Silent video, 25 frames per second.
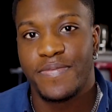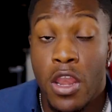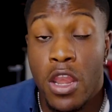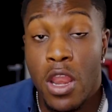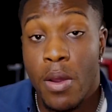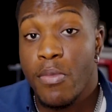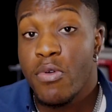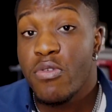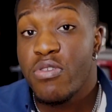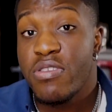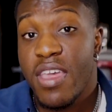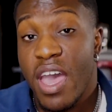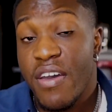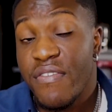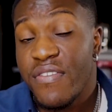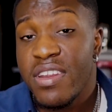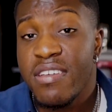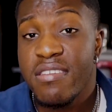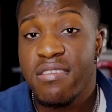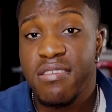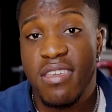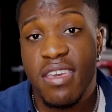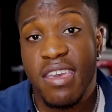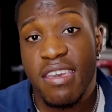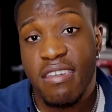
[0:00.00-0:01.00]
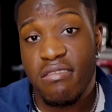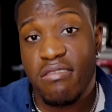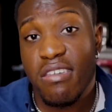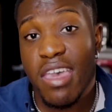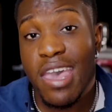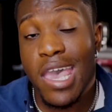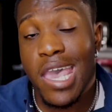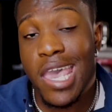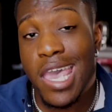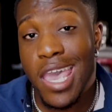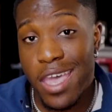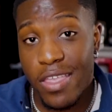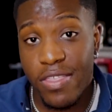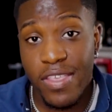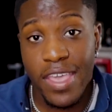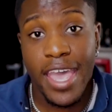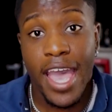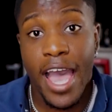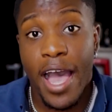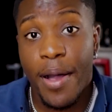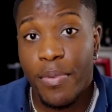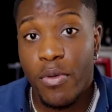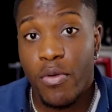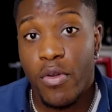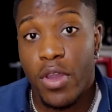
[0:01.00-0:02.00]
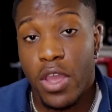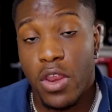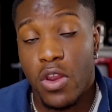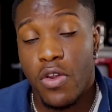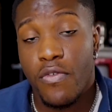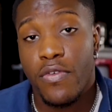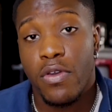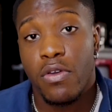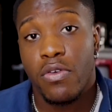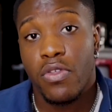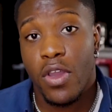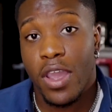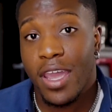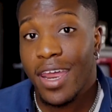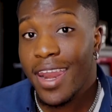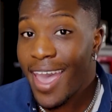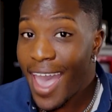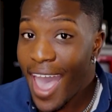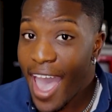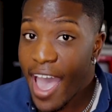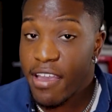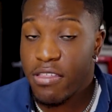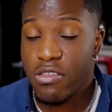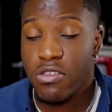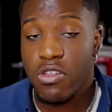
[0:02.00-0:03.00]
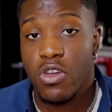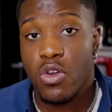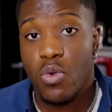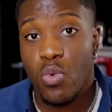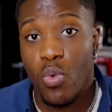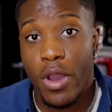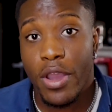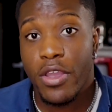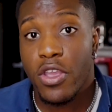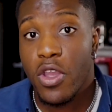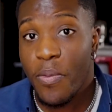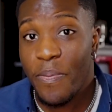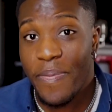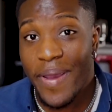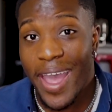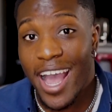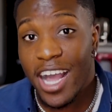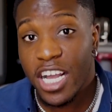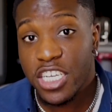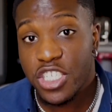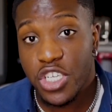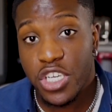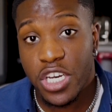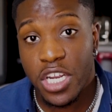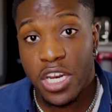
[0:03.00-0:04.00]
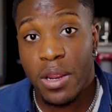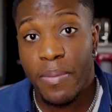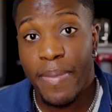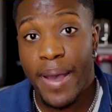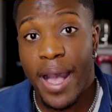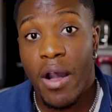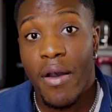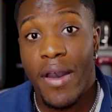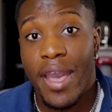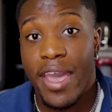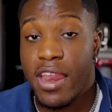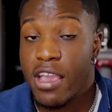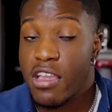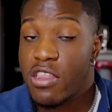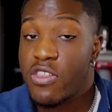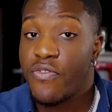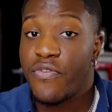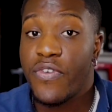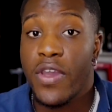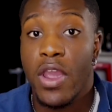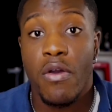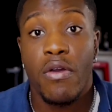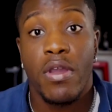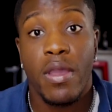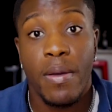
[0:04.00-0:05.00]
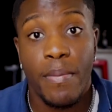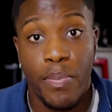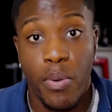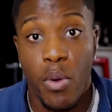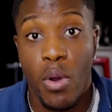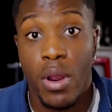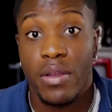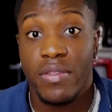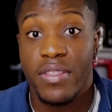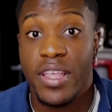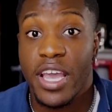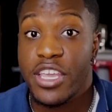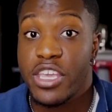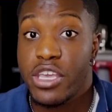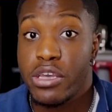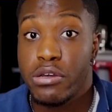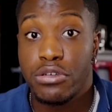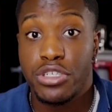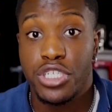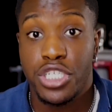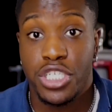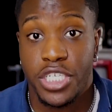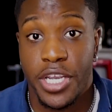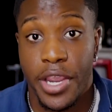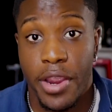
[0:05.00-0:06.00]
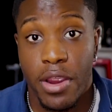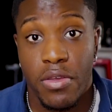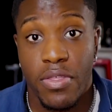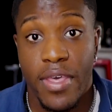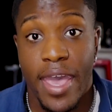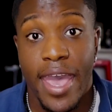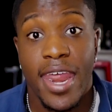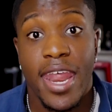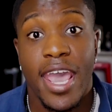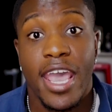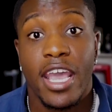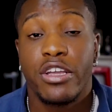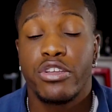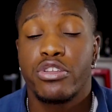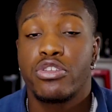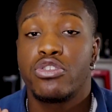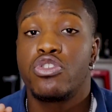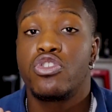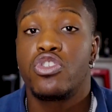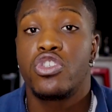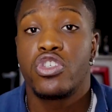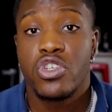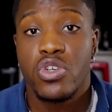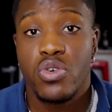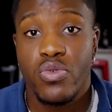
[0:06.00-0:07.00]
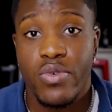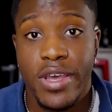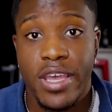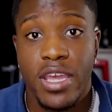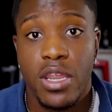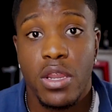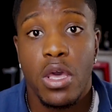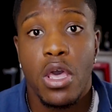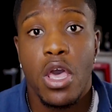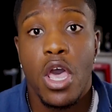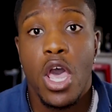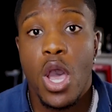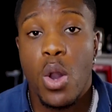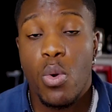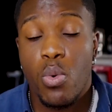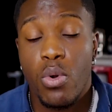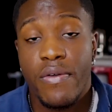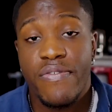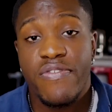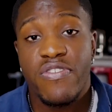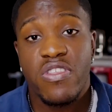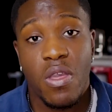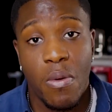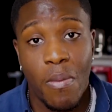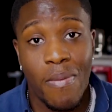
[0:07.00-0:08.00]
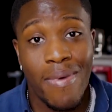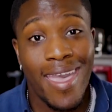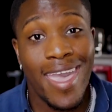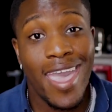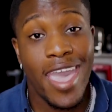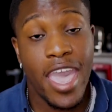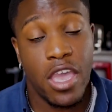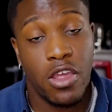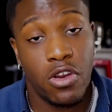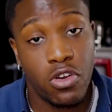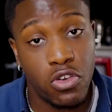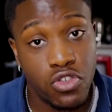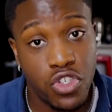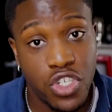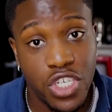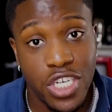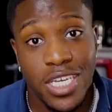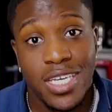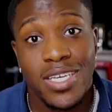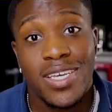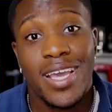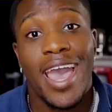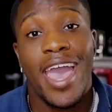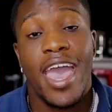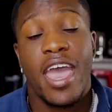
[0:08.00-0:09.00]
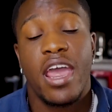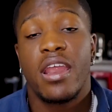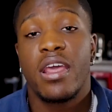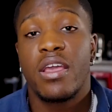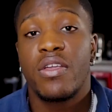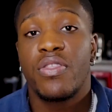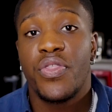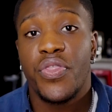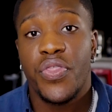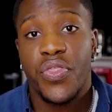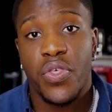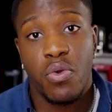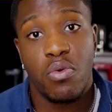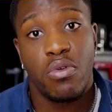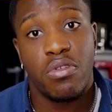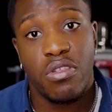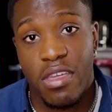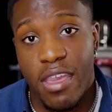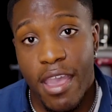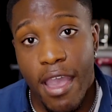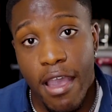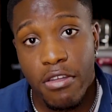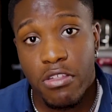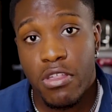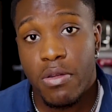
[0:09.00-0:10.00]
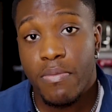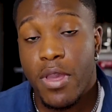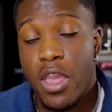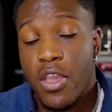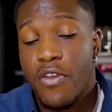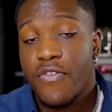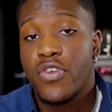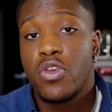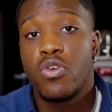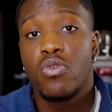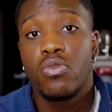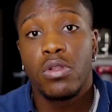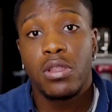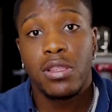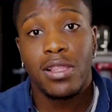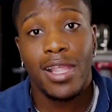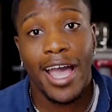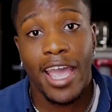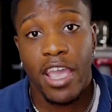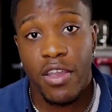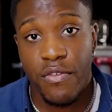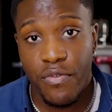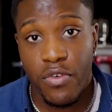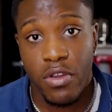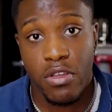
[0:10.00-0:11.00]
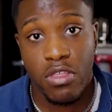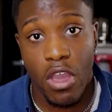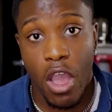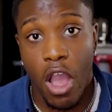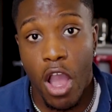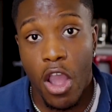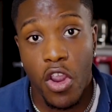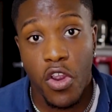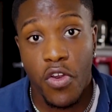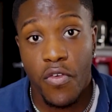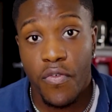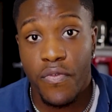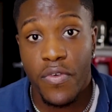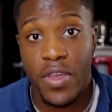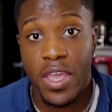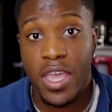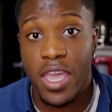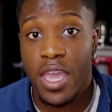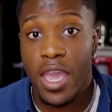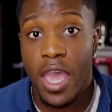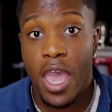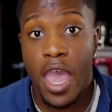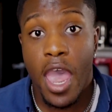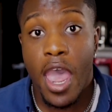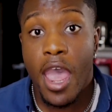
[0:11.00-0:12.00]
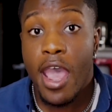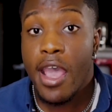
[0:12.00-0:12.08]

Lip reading: Number 7 is this. In the Apple interview, they're gonna ask you what you're passionate about, and it's very important that you share that and do it with some energy and enthusiasm. If you like photography,